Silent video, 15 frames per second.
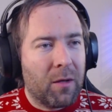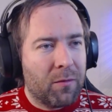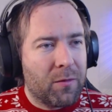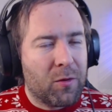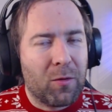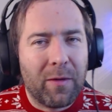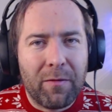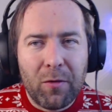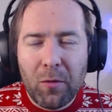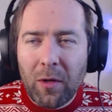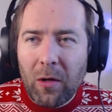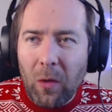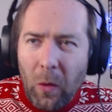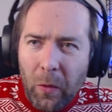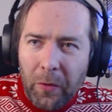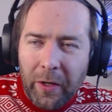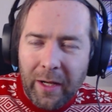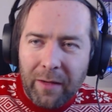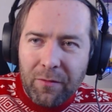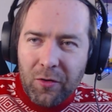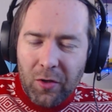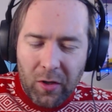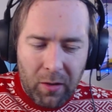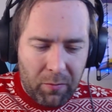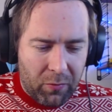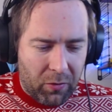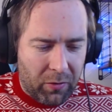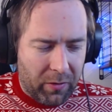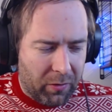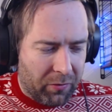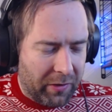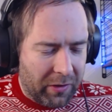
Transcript: so if you are learning F# or you're